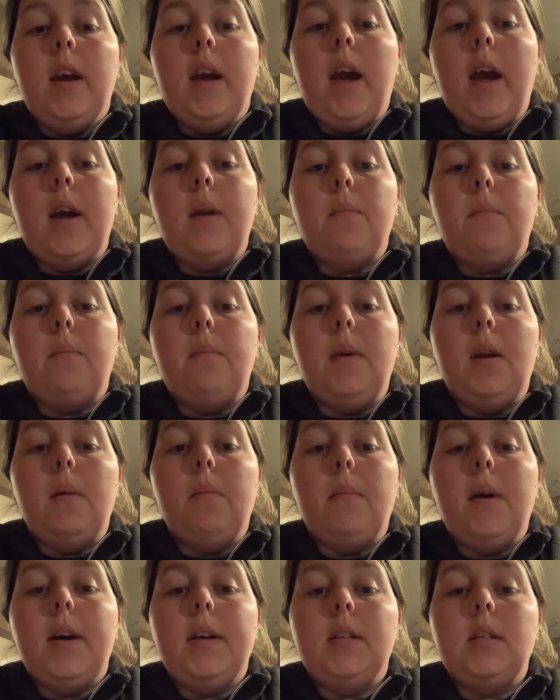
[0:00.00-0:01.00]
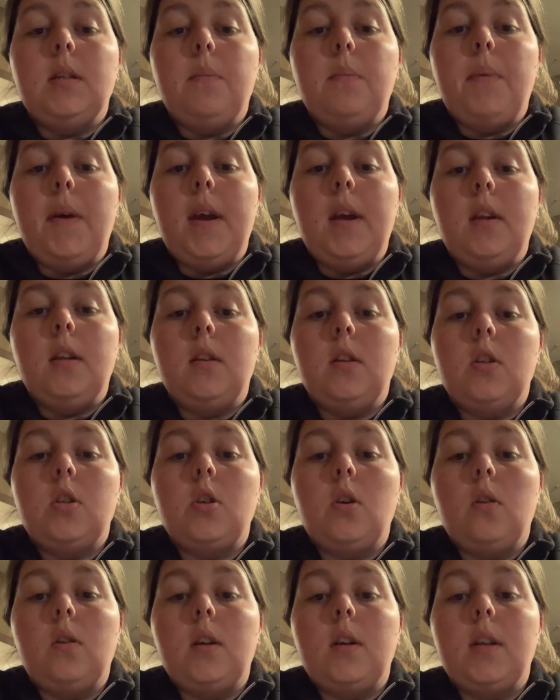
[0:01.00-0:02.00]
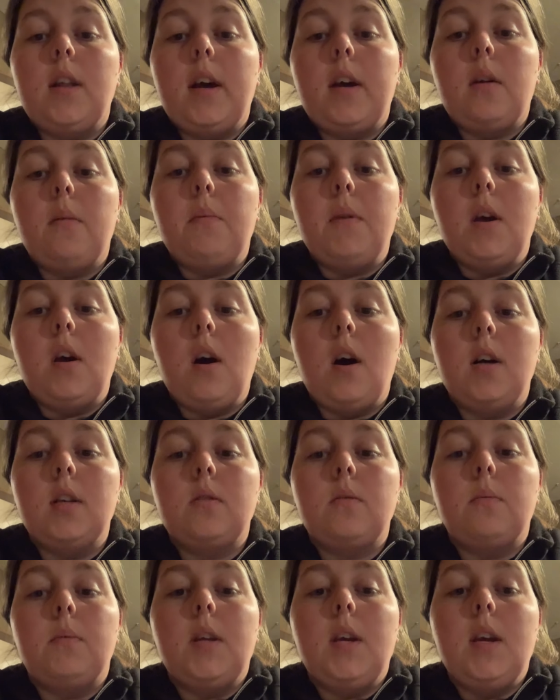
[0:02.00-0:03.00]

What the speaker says: and minimize the pain in the shoulder that could be caused from the